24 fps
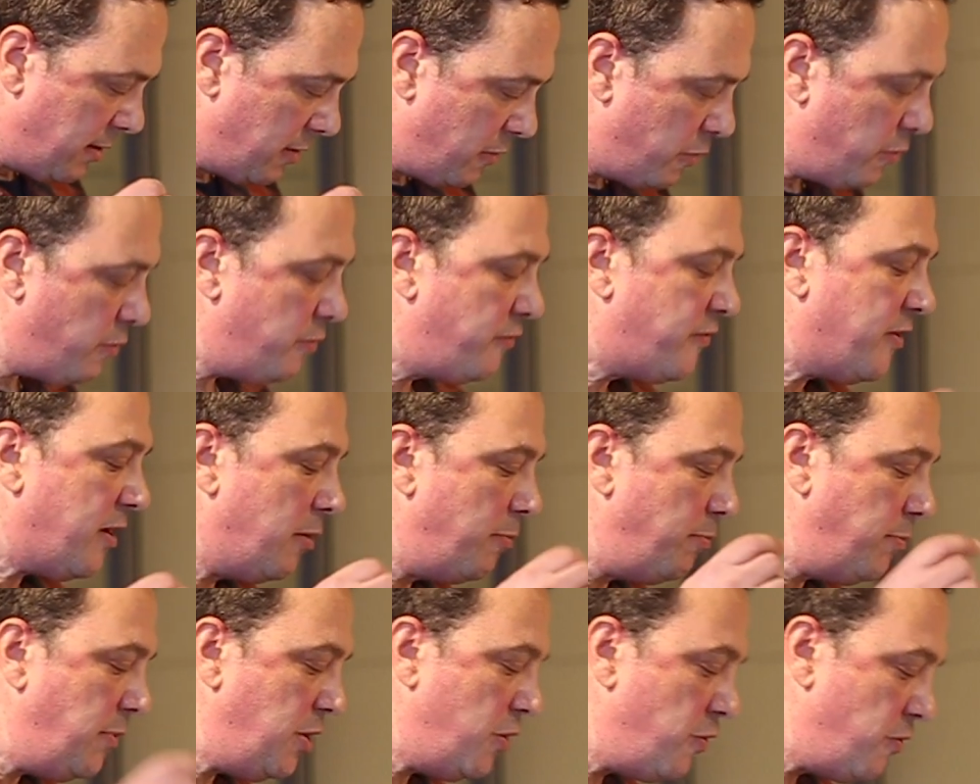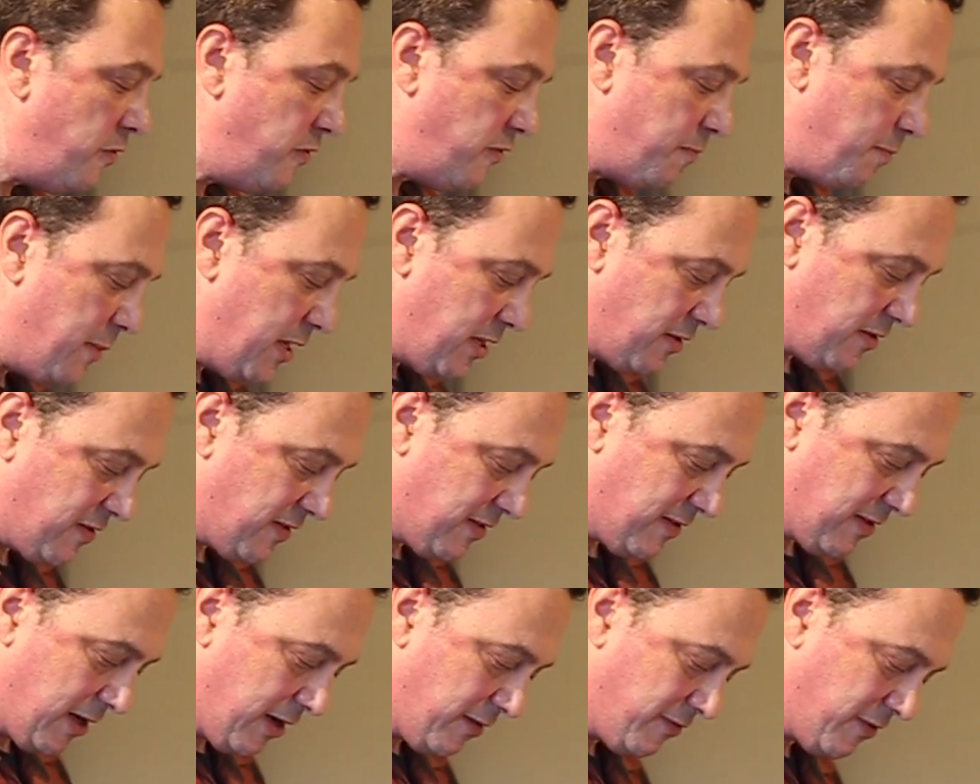whose
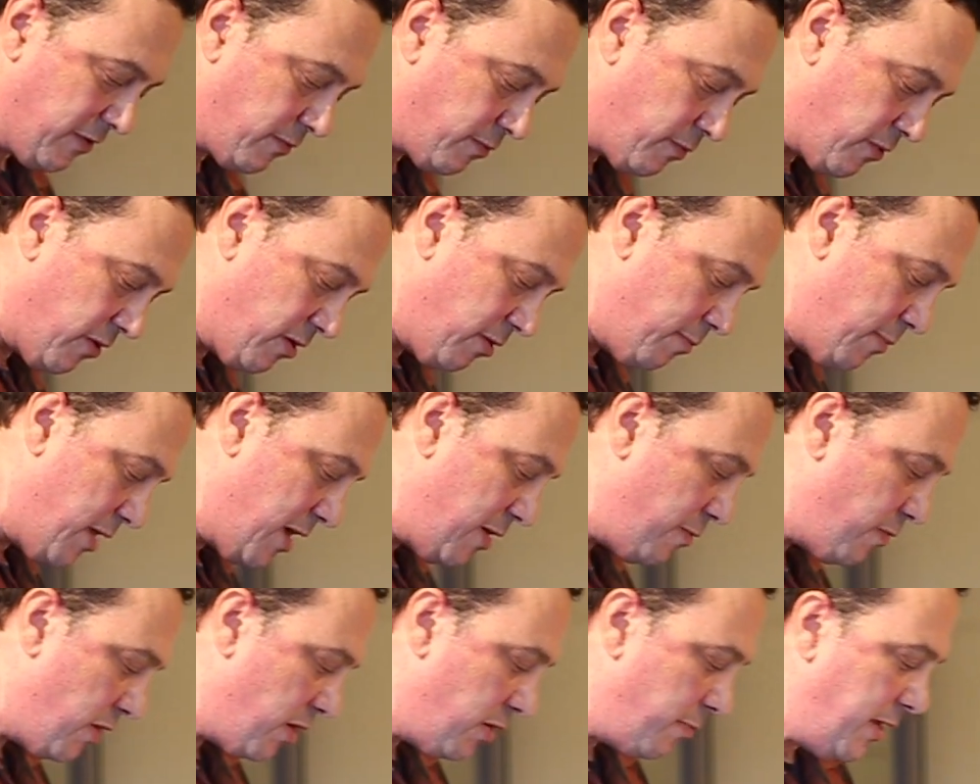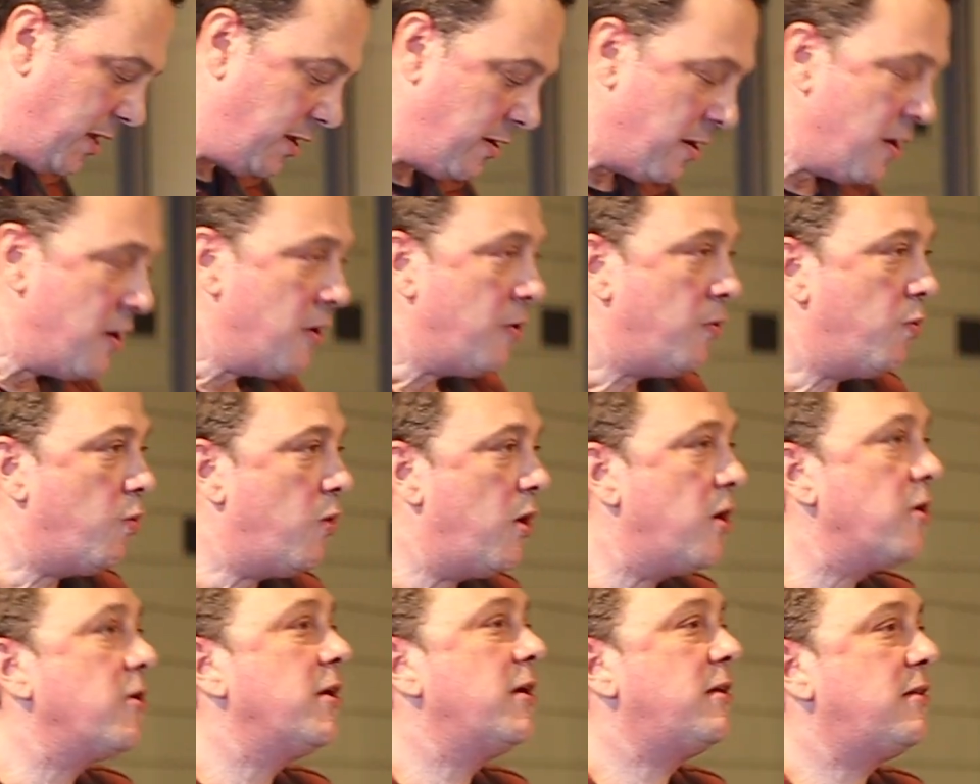amusements, as it were, may well be
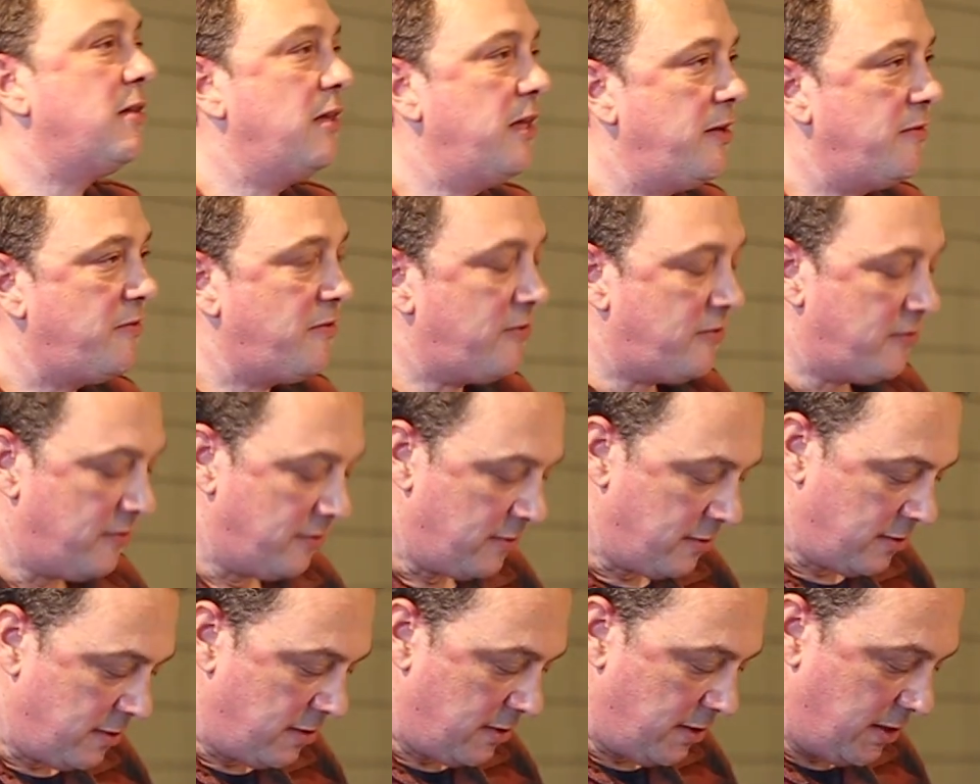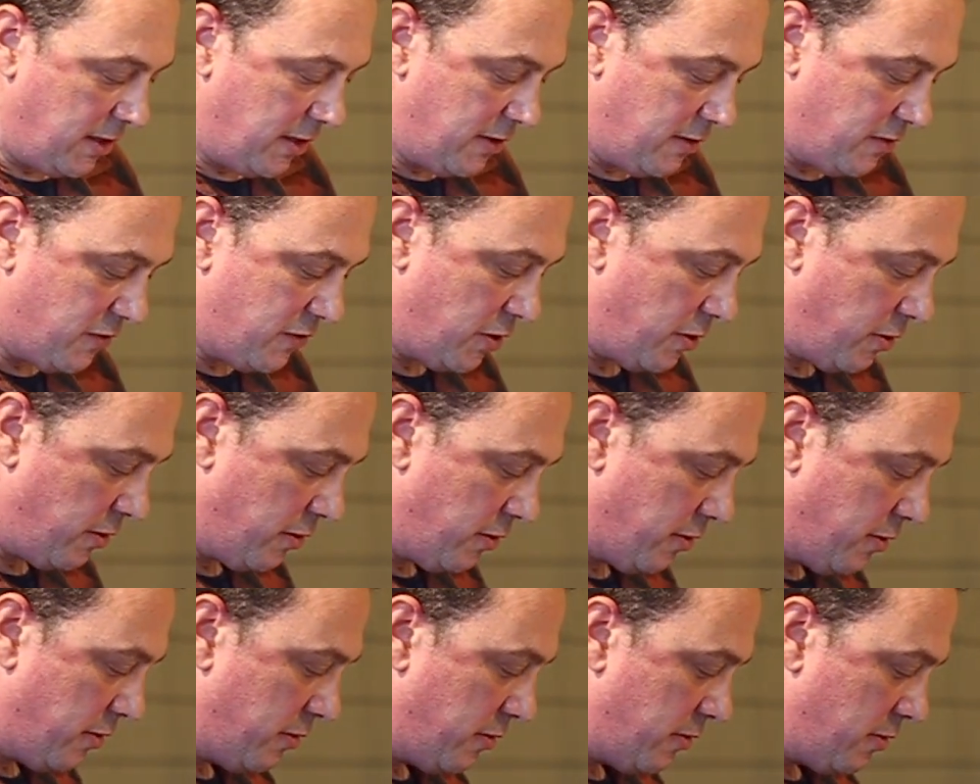warrantless in
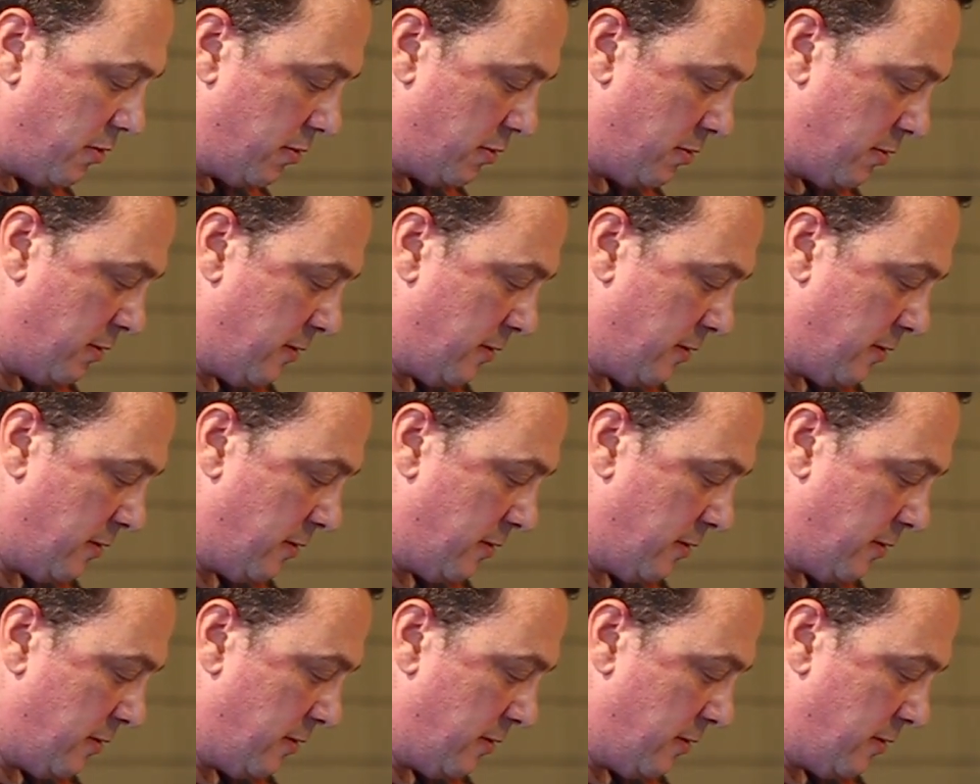turn,